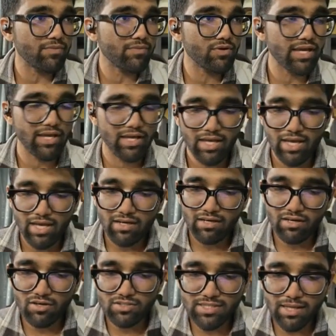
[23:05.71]
Okay,
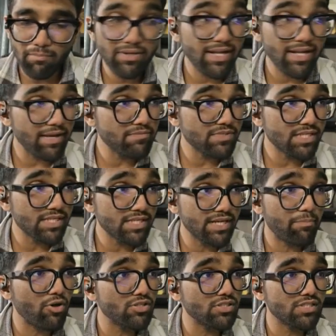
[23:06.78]
now sometimes it
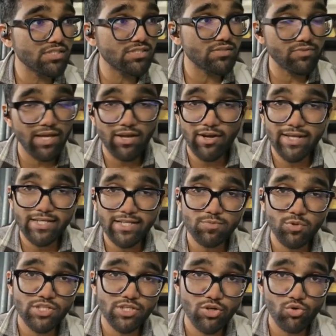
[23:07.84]
deposits on
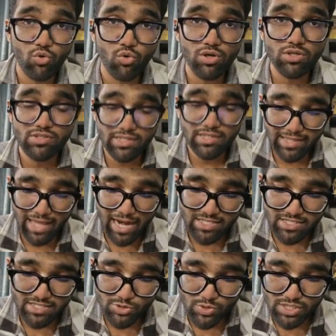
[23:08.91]
exposure to cold. So in that
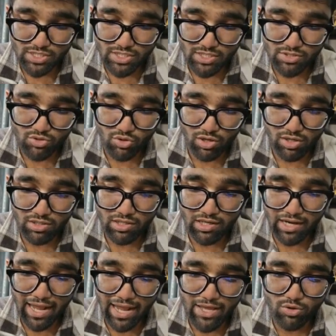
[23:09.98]
situation, it is called
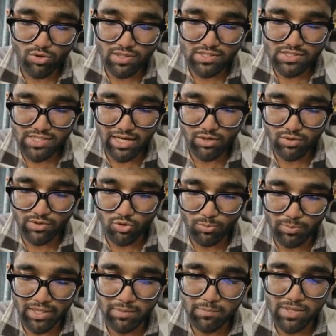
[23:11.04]

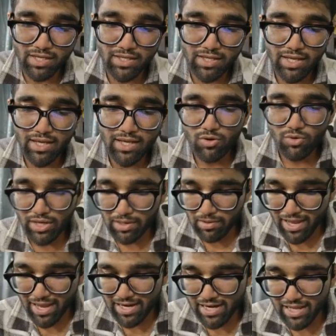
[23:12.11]
cryocrystalloglobulinemia. Okay,
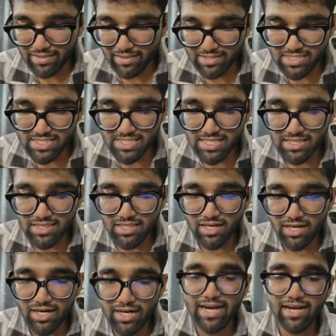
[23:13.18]
and this is the
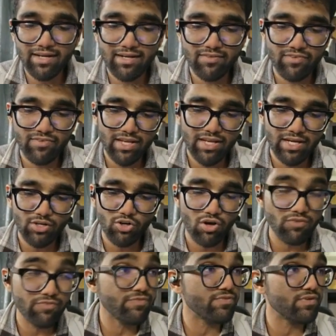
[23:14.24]
third variant
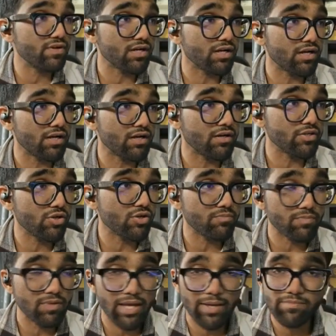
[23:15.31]
of
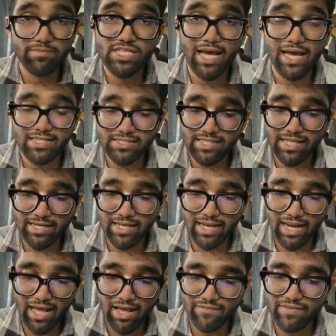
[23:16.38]
MGRS that
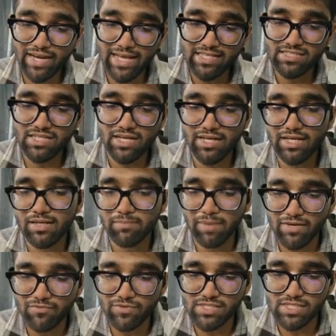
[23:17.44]
can have an extrarenal
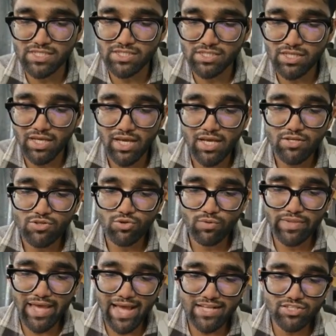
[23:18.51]
manifestation. So
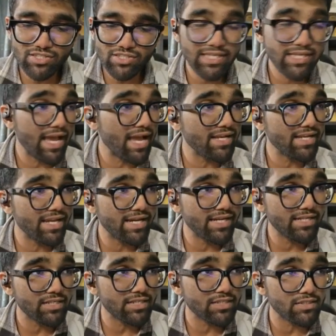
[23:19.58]
they actually can get
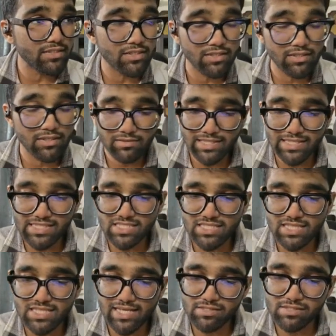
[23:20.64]

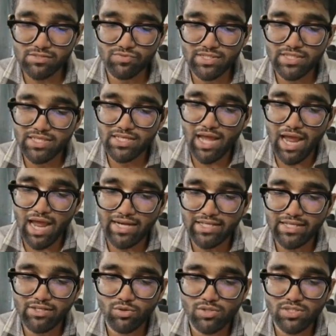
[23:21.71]
crystallized within
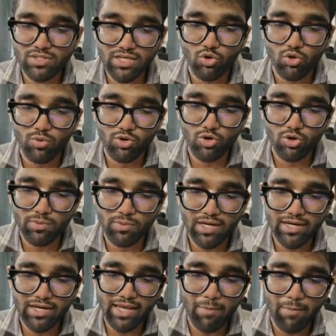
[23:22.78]
arterioles and
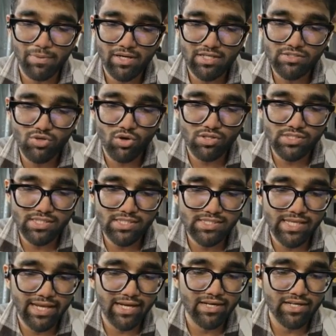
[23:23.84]
glomerular capillaries, causing a
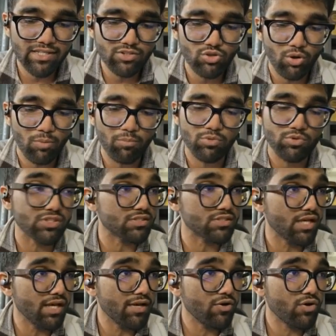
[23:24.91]
secondary thrombosis.
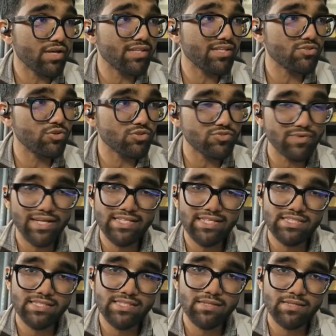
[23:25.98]
Okay, this looks very
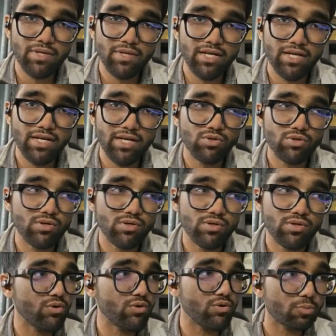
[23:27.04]
similar to
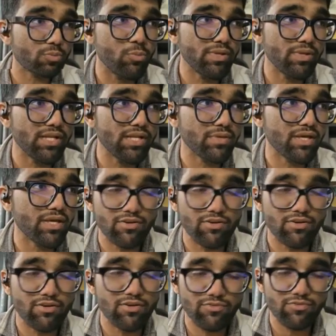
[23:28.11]
cryoglobulinemia,
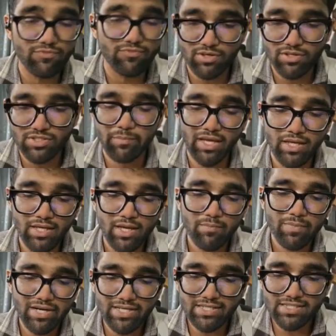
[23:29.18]
cryofibrinogenemia,
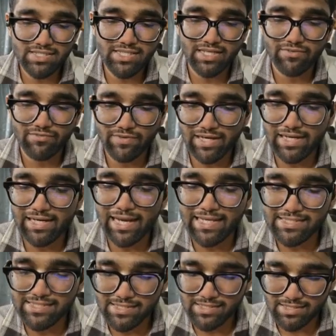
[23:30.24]
but is significantly
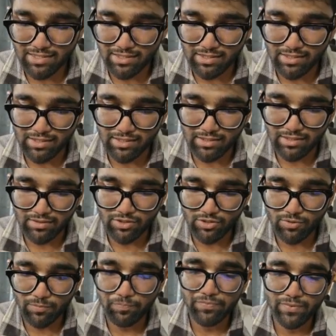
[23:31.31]
less
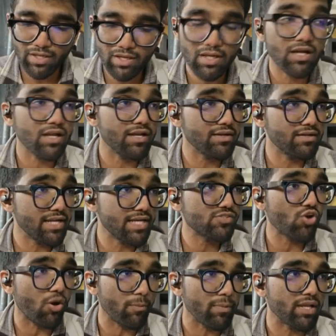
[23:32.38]
common.
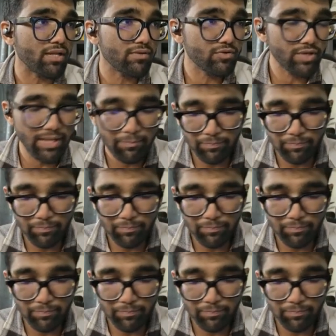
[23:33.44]
Okay.